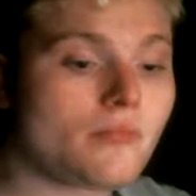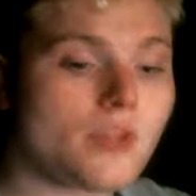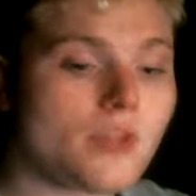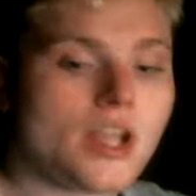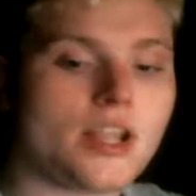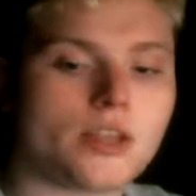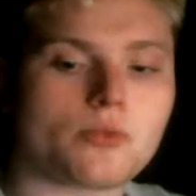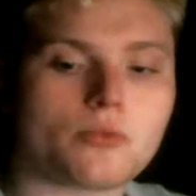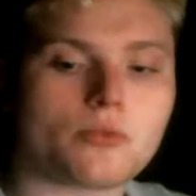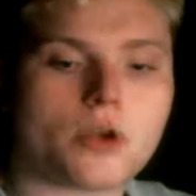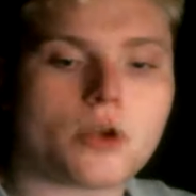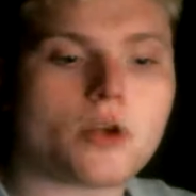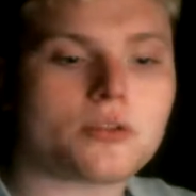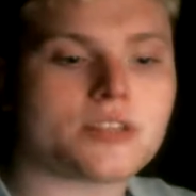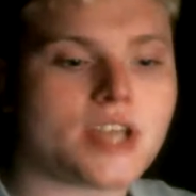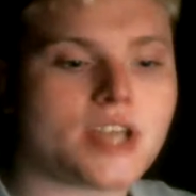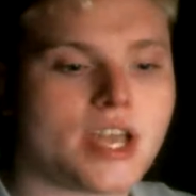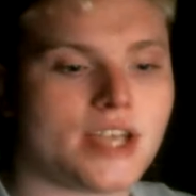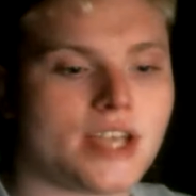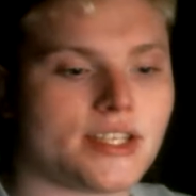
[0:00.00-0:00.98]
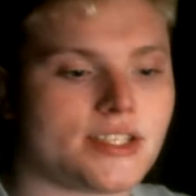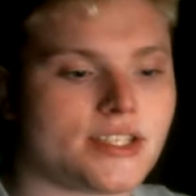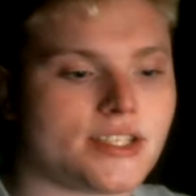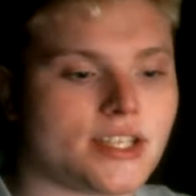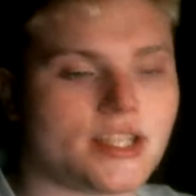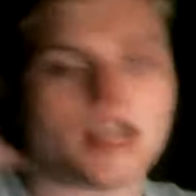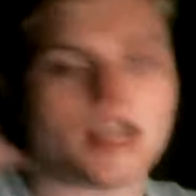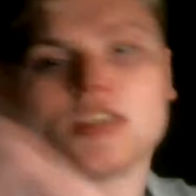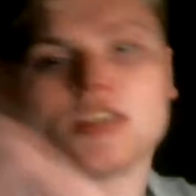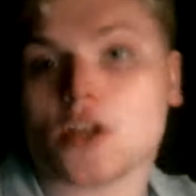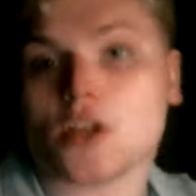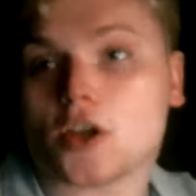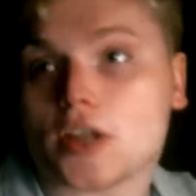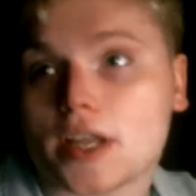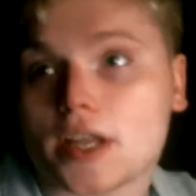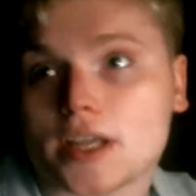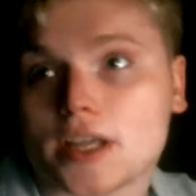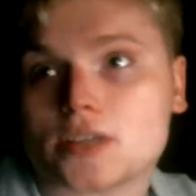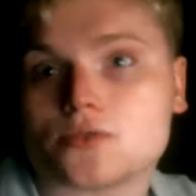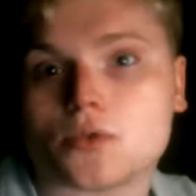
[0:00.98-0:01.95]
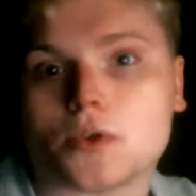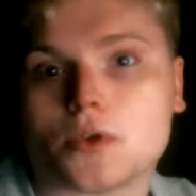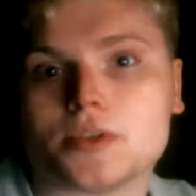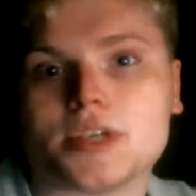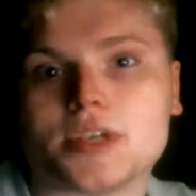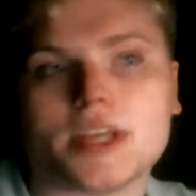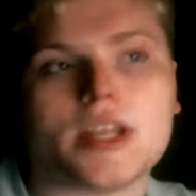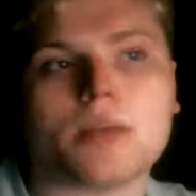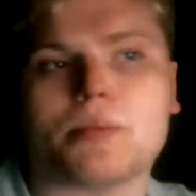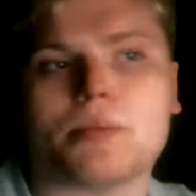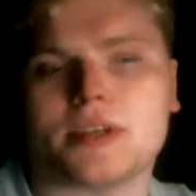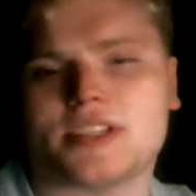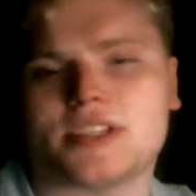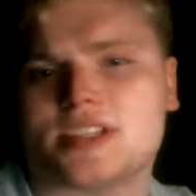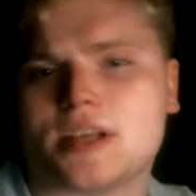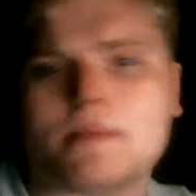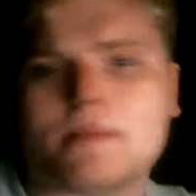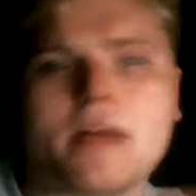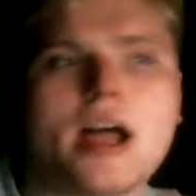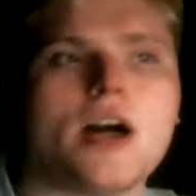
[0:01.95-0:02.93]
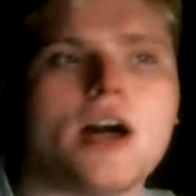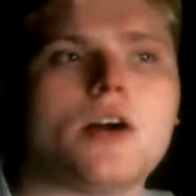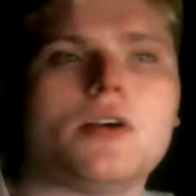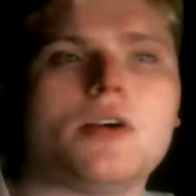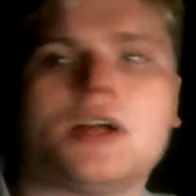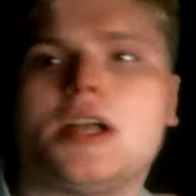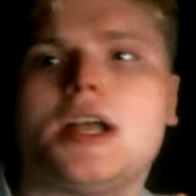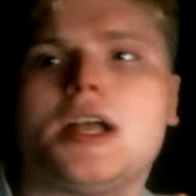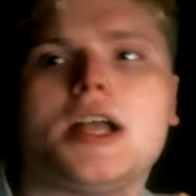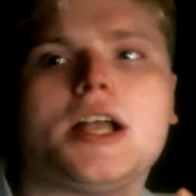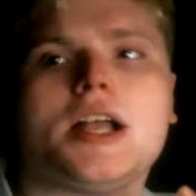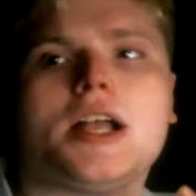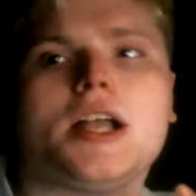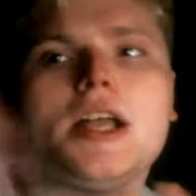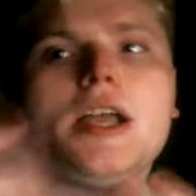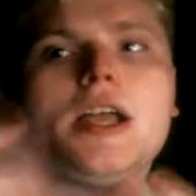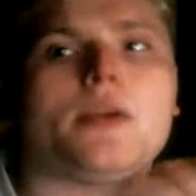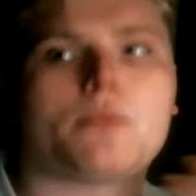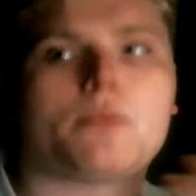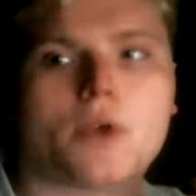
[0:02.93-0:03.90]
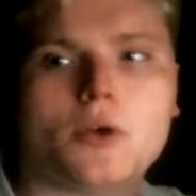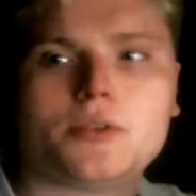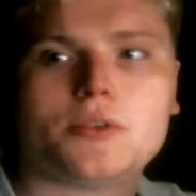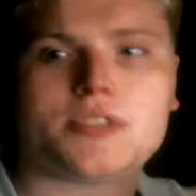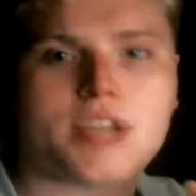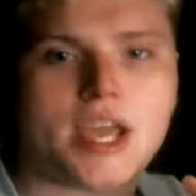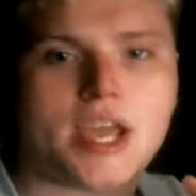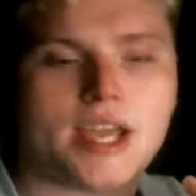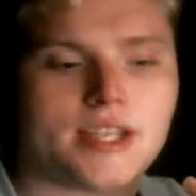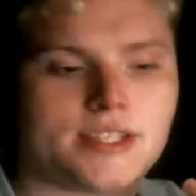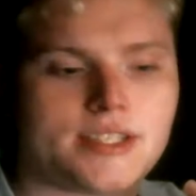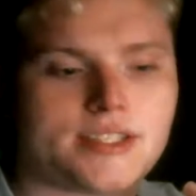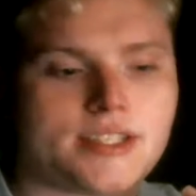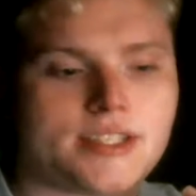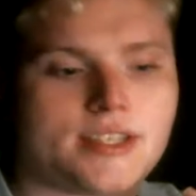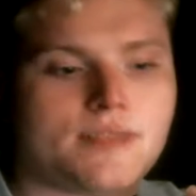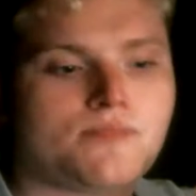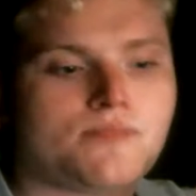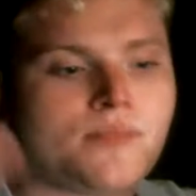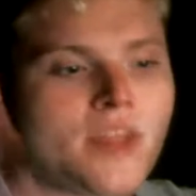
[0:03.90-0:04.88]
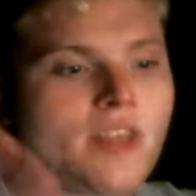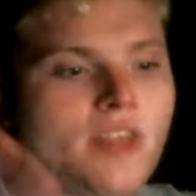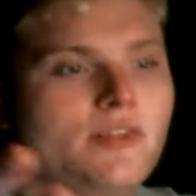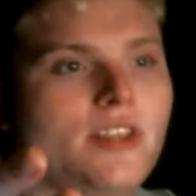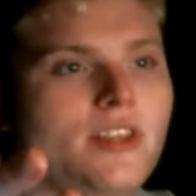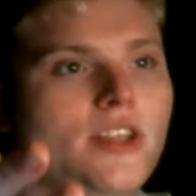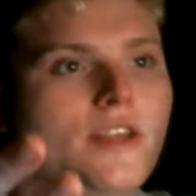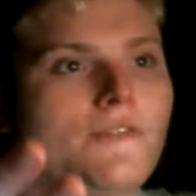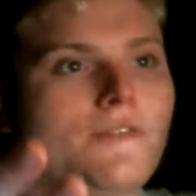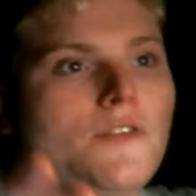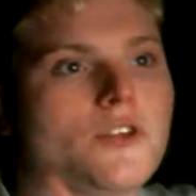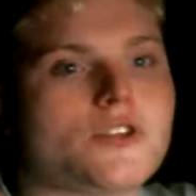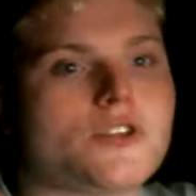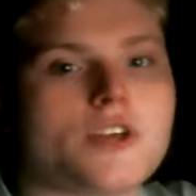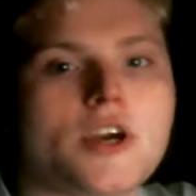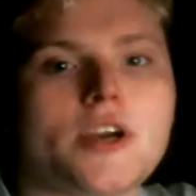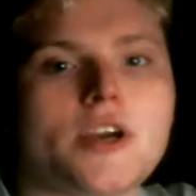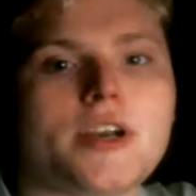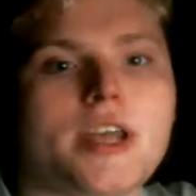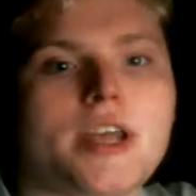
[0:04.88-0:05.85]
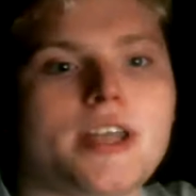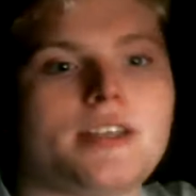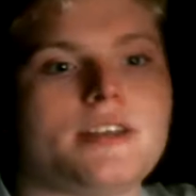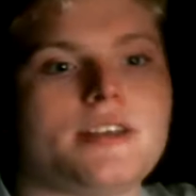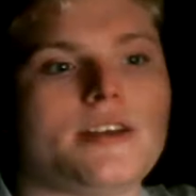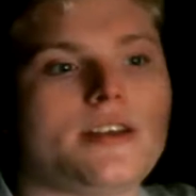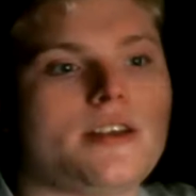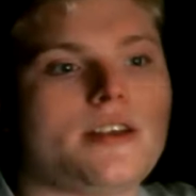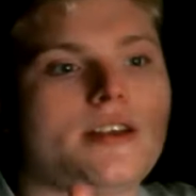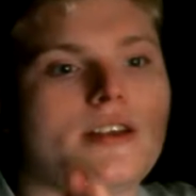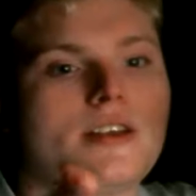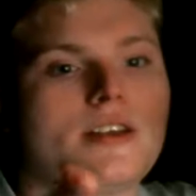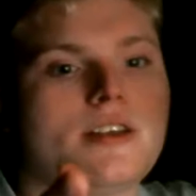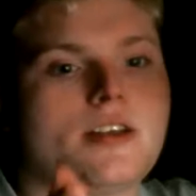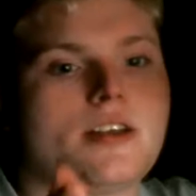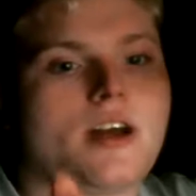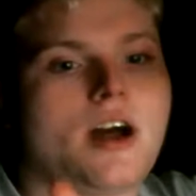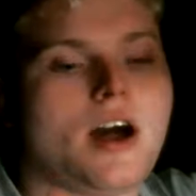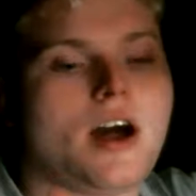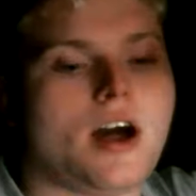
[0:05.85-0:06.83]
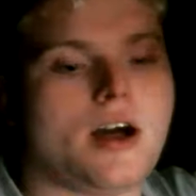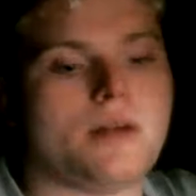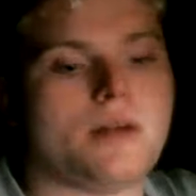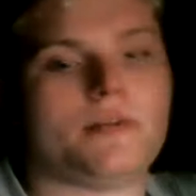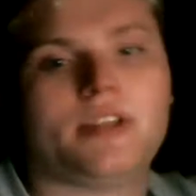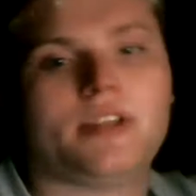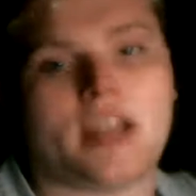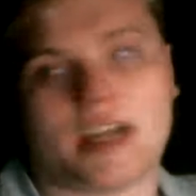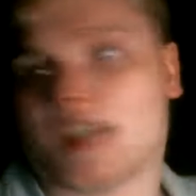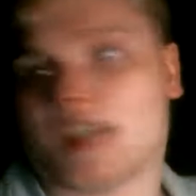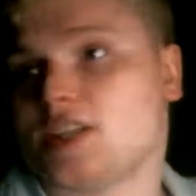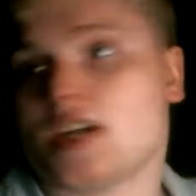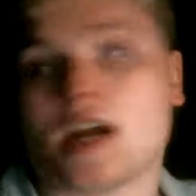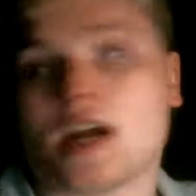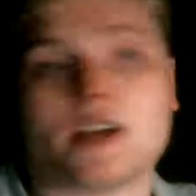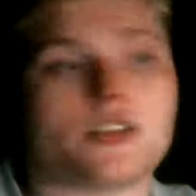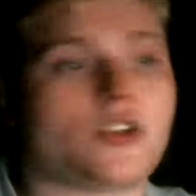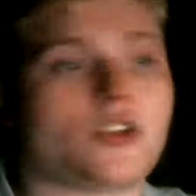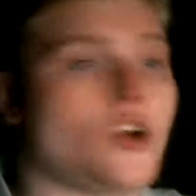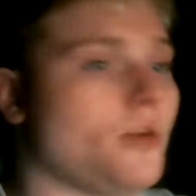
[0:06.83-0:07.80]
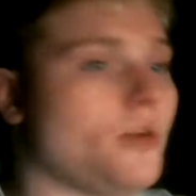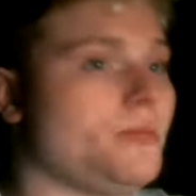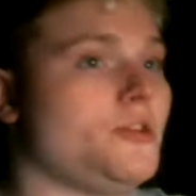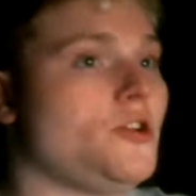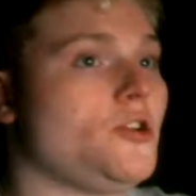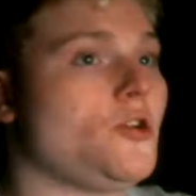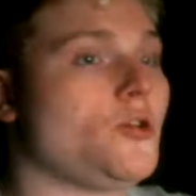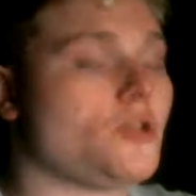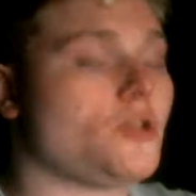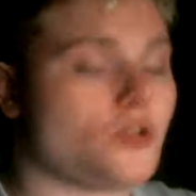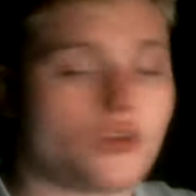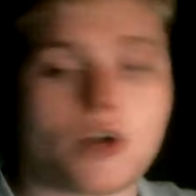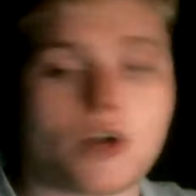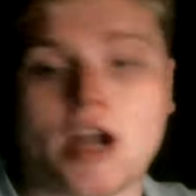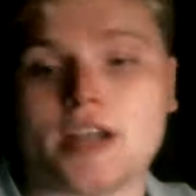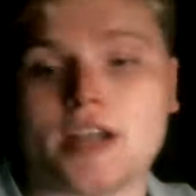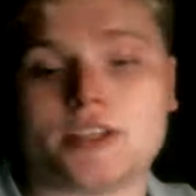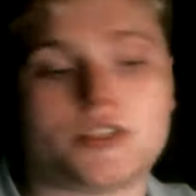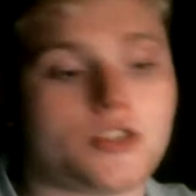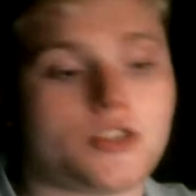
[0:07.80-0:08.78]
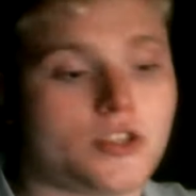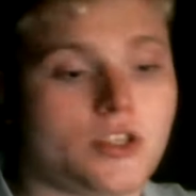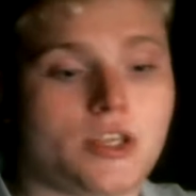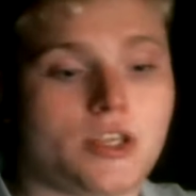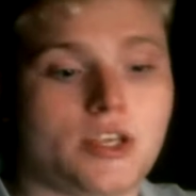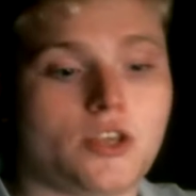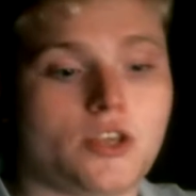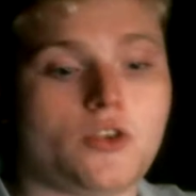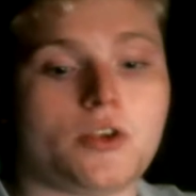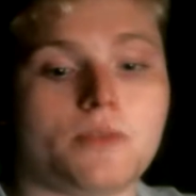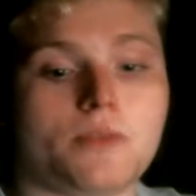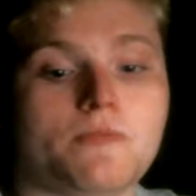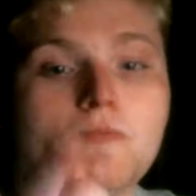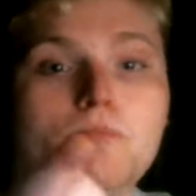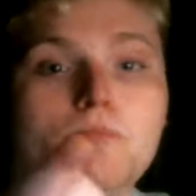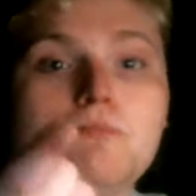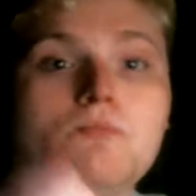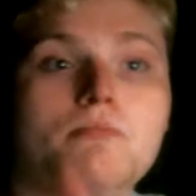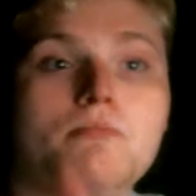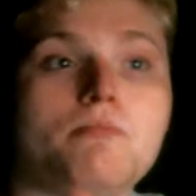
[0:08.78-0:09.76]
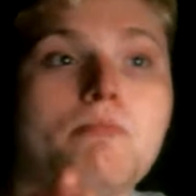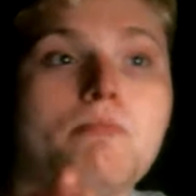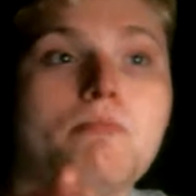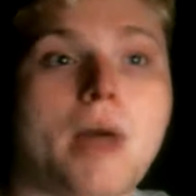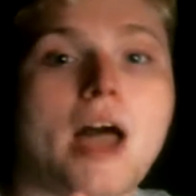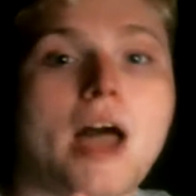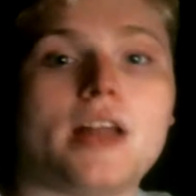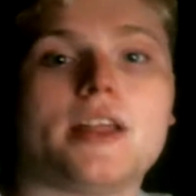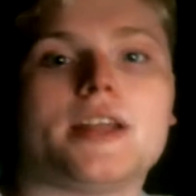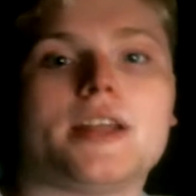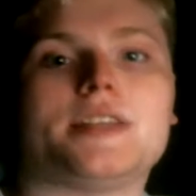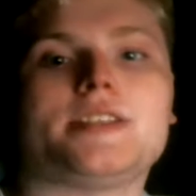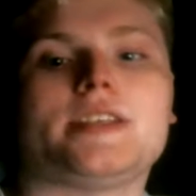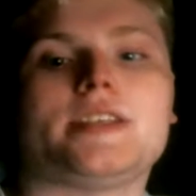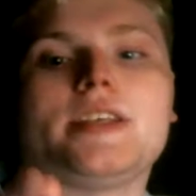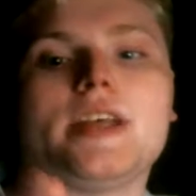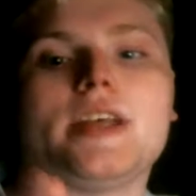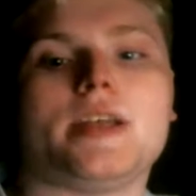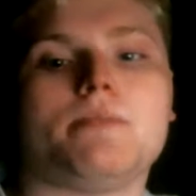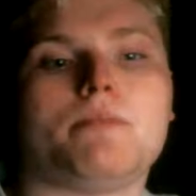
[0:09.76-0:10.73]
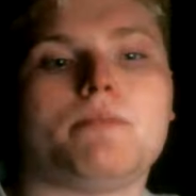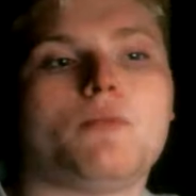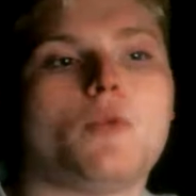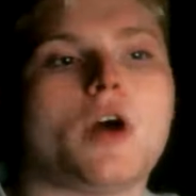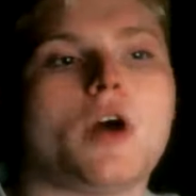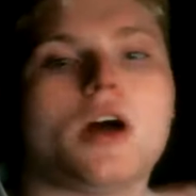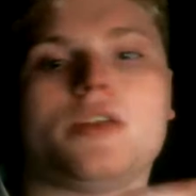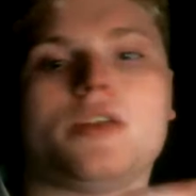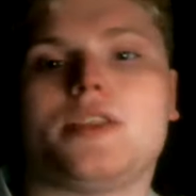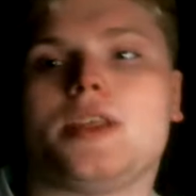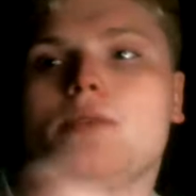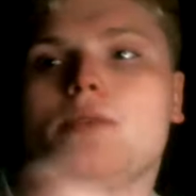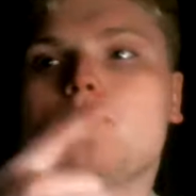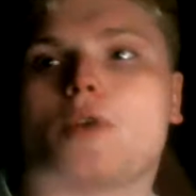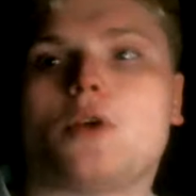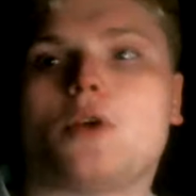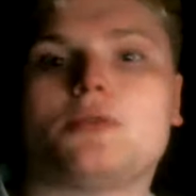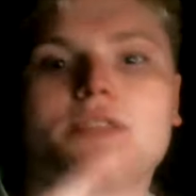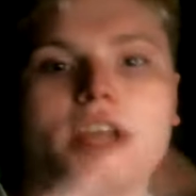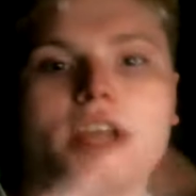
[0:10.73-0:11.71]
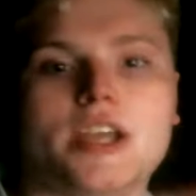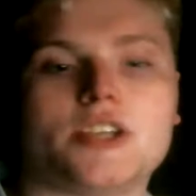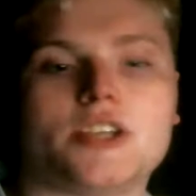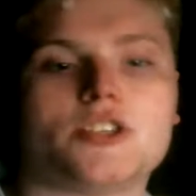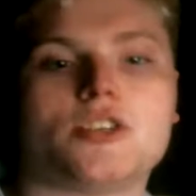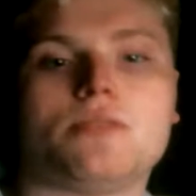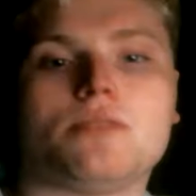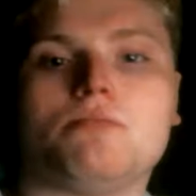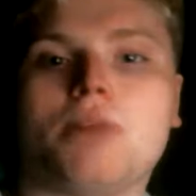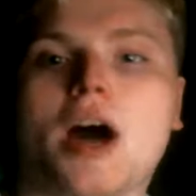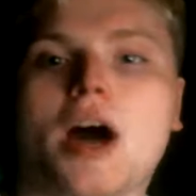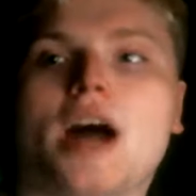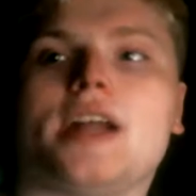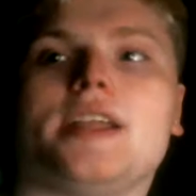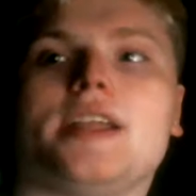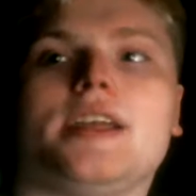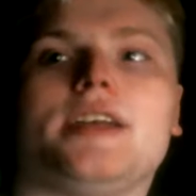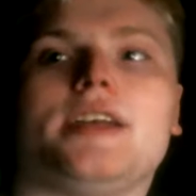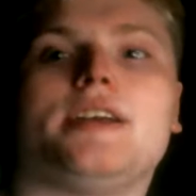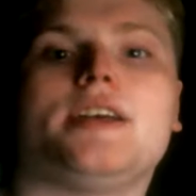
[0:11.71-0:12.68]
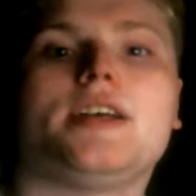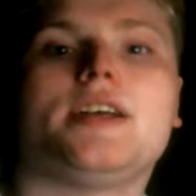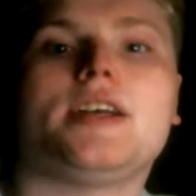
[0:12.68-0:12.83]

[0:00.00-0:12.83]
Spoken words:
and it rotates. It doesn't look like it's rotating, but somehow it rotates. Then if you turn it like a gyroscope, you can balance it while the rotation body